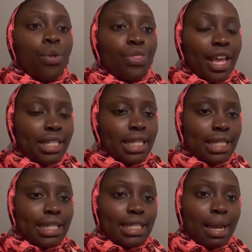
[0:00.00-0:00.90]
there's
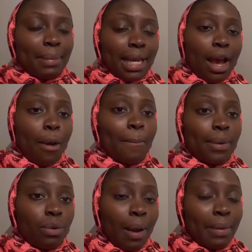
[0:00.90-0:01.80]
this Islamic help
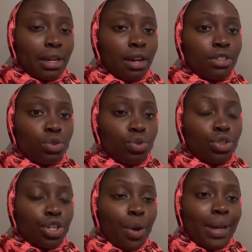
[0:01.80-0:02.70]
webinar
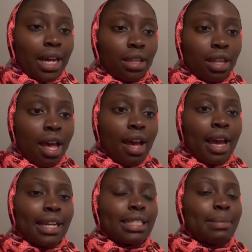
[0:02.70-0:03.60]
called Knowing Allah,
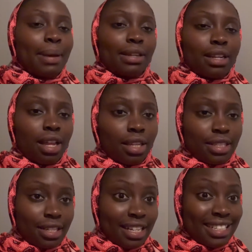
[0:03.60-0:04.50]
and it's about
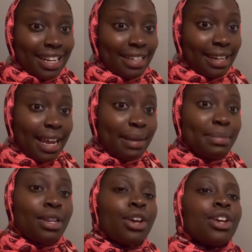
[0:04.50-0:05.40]
Allah's 99
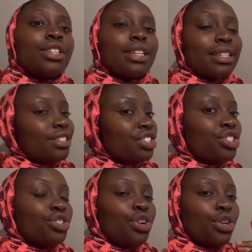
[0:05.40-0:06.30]
names. So I
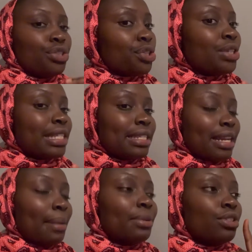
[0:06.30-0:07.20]
suggest you go and tune into
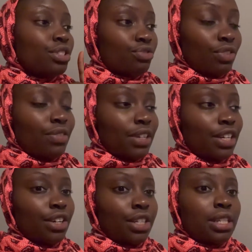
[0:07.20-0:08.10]
that because it's really, really
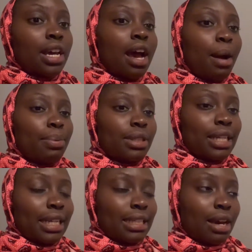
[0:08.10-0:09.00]
good. I'll put the
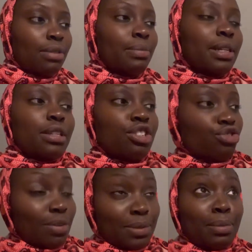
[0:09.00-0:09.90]
link down in the
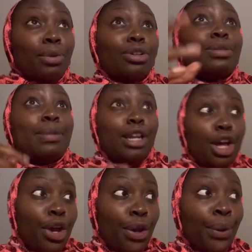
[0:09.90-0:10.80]
description box
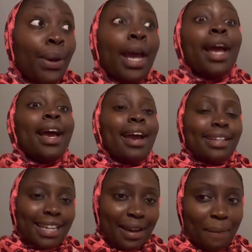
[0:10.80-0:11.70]
below.
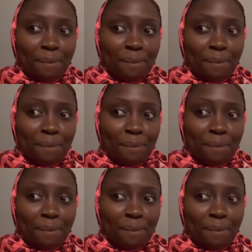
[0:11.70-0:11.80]
And yeah,